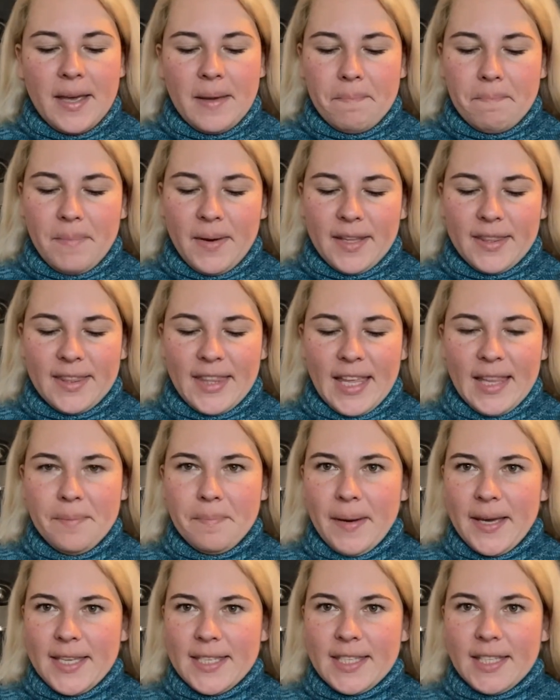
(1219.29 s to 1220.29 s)
But that
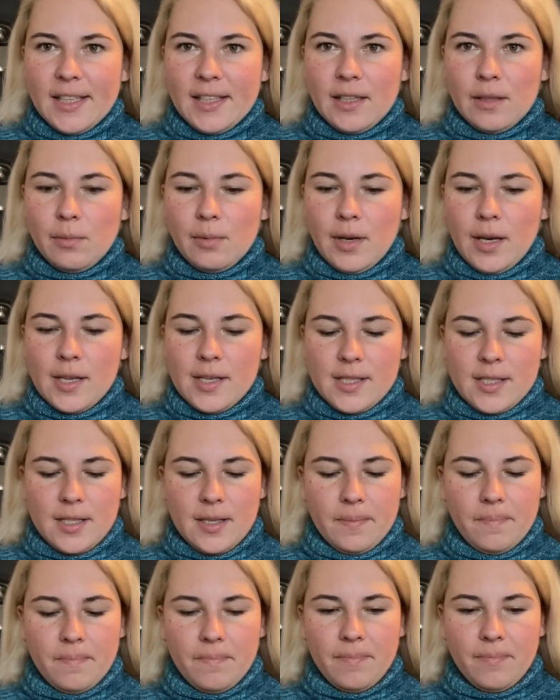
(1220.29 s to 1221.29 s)
basically was
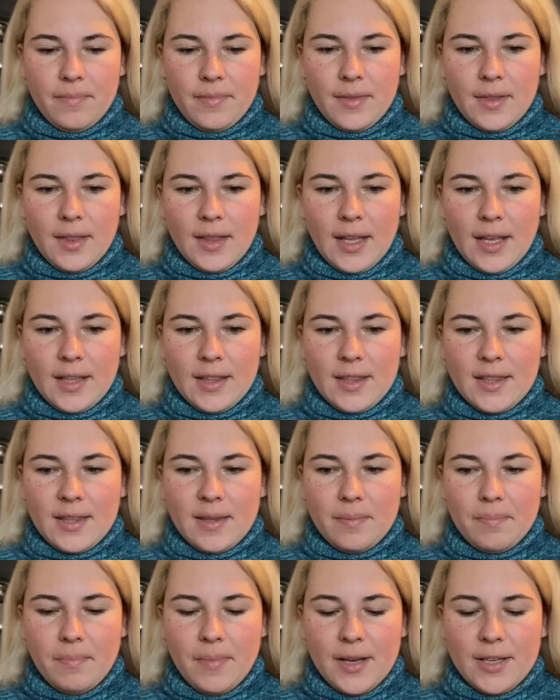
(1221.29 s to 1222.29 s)
that
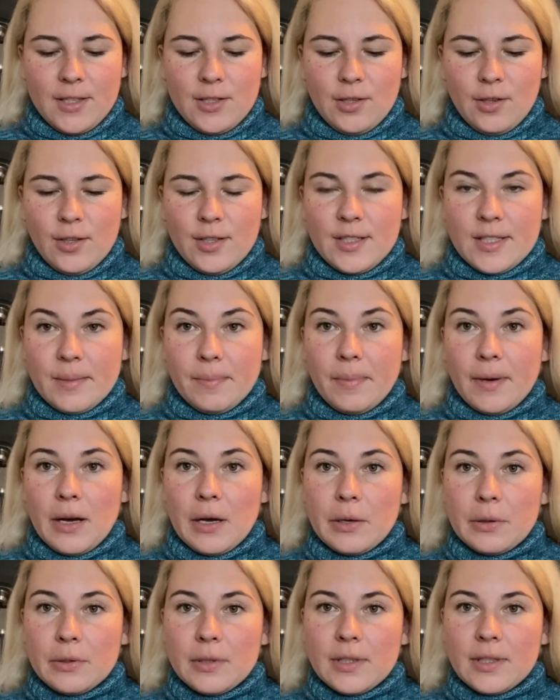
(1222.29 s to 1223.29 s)
my thoughts
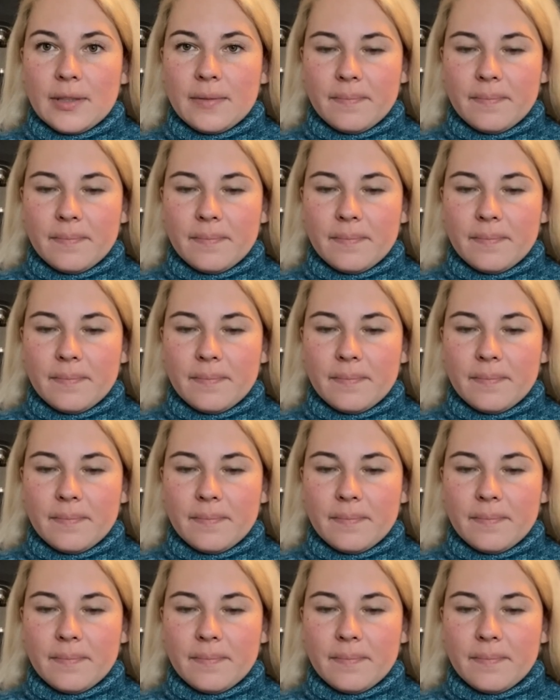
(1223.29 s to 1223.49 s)
about